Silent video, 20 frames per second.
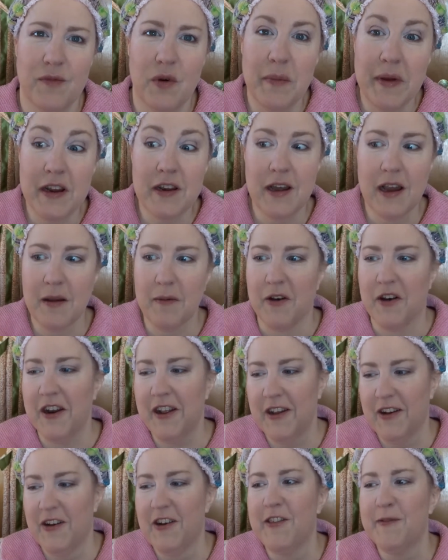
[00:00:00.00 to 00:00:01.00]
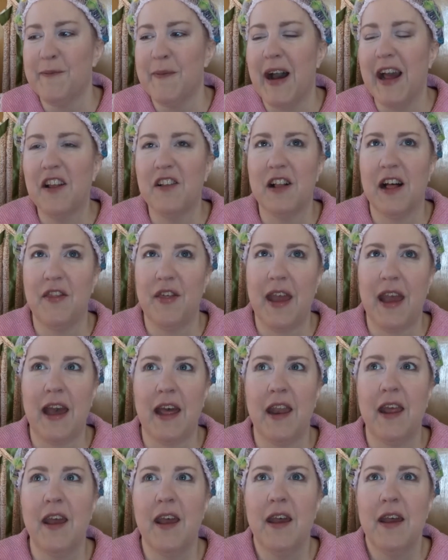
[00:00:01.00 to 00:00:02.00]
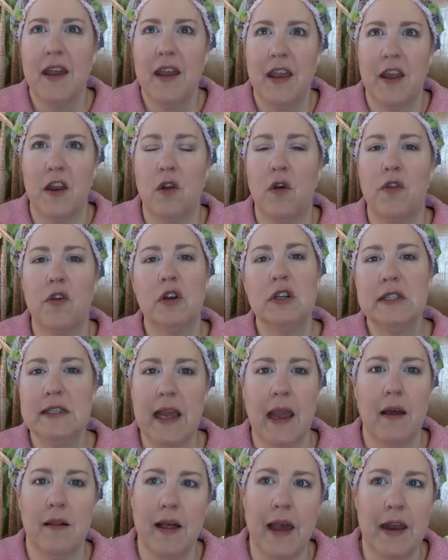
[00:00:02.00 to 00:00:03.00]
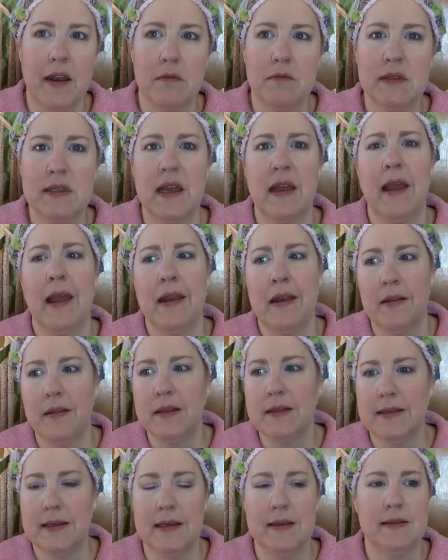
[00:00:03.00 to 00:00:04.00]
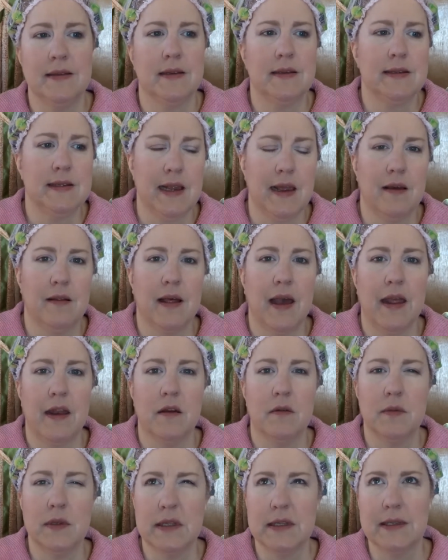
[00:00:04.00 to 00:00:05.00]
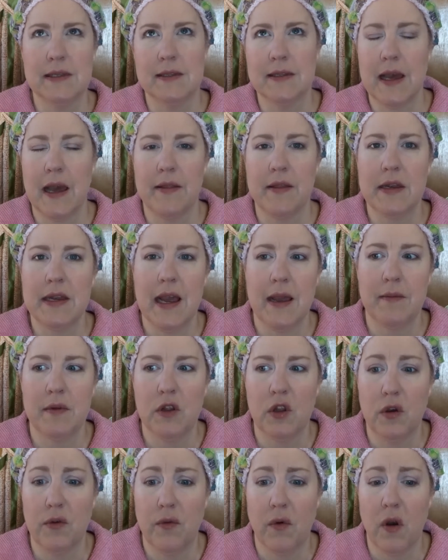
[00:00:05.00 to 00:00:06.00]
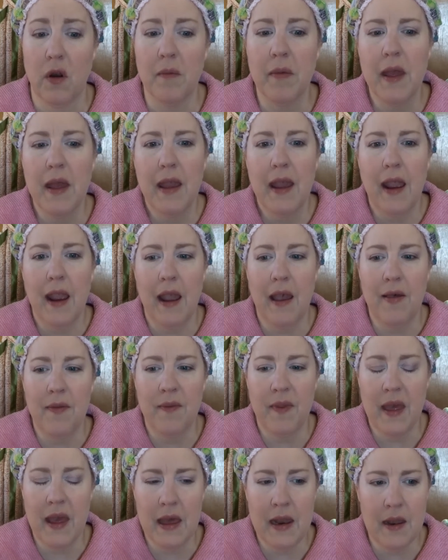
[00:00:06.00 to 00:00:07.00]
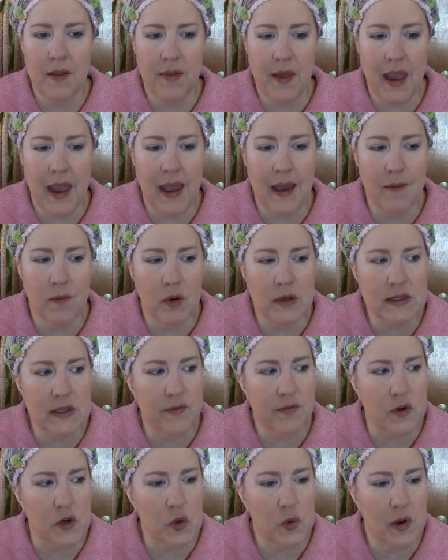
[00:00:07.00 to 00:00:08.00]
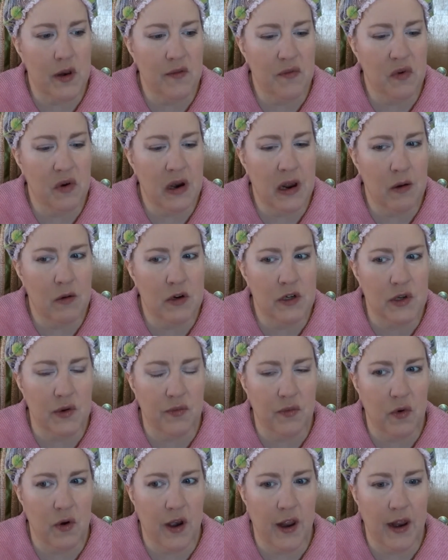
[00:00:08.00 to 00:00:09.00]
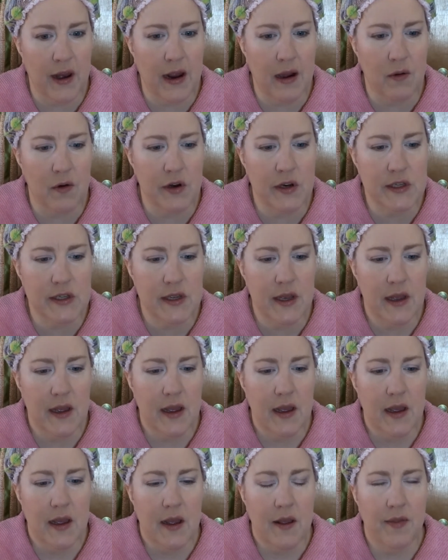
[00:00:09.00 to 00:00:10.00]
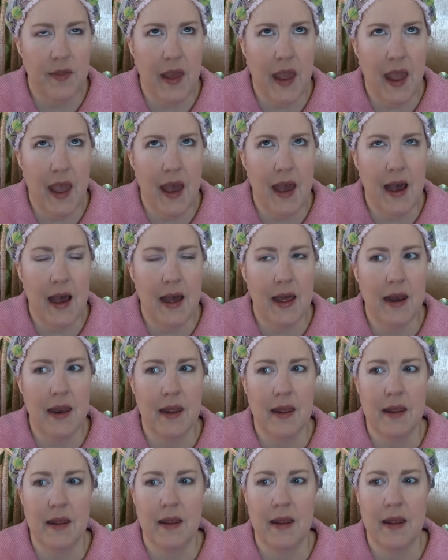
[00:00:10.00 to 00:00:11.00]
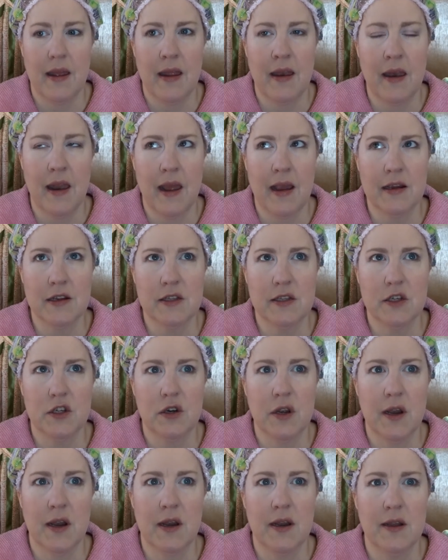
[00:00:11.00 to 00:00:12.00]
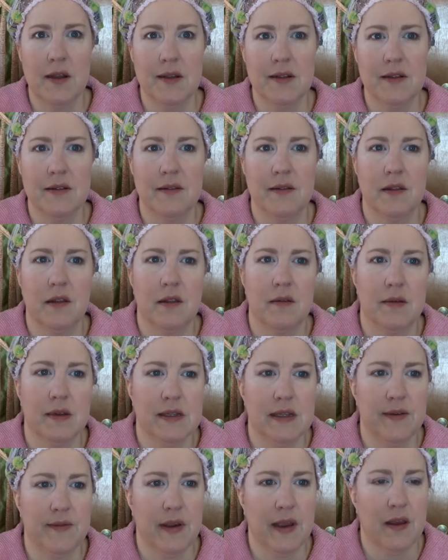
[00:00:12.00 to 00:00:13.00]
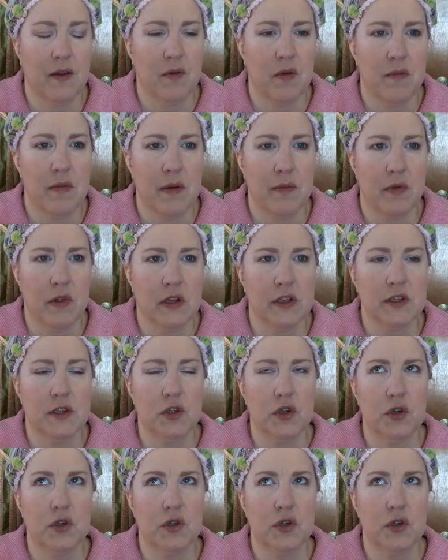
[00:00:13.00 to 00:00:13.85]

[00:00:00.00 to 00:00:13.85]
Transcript: what are we talking about? ModCloth had, you know, their sale items, end of the season sale items. This is kind of the time to look for them. And then they had, was it for twenty-four hours or forty-eight hours? They had an extra, let me see if I can remember this,